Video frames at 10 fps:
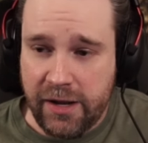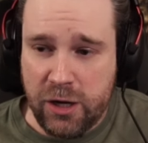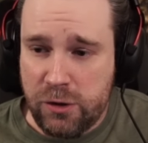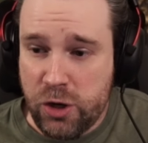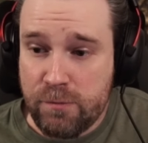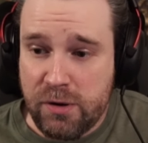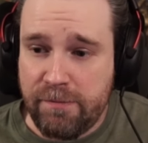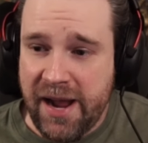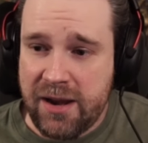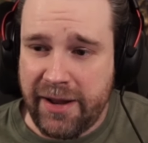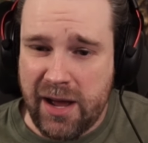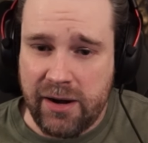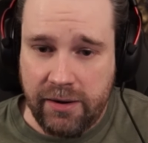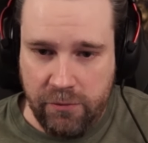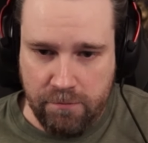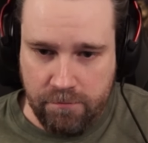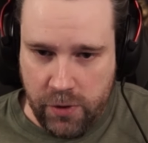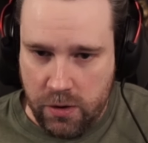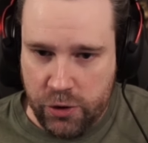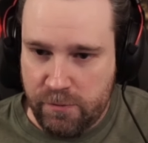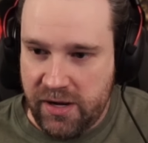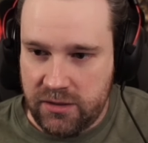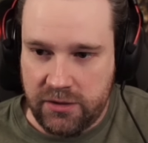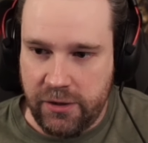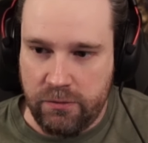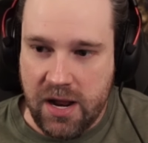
You can put banding on, you know, other pieces too,